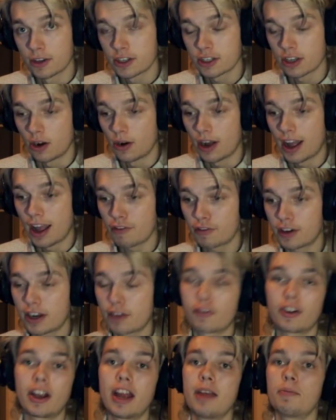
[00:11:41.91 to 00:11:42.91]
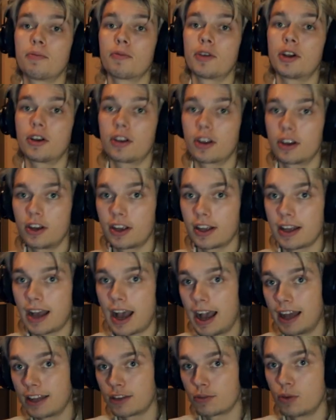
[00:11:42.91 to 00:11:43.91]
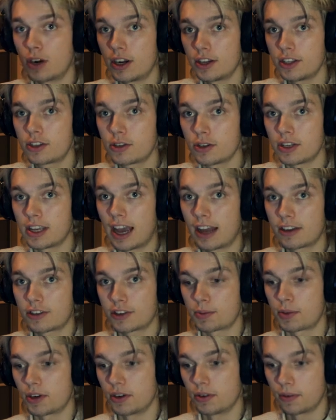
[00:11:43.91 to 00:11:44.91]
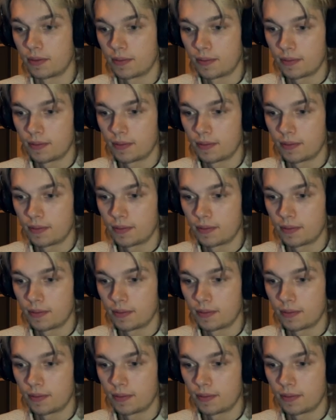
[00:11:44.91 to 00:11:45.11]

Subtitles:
So every frame we're going to add 1 to the attribute.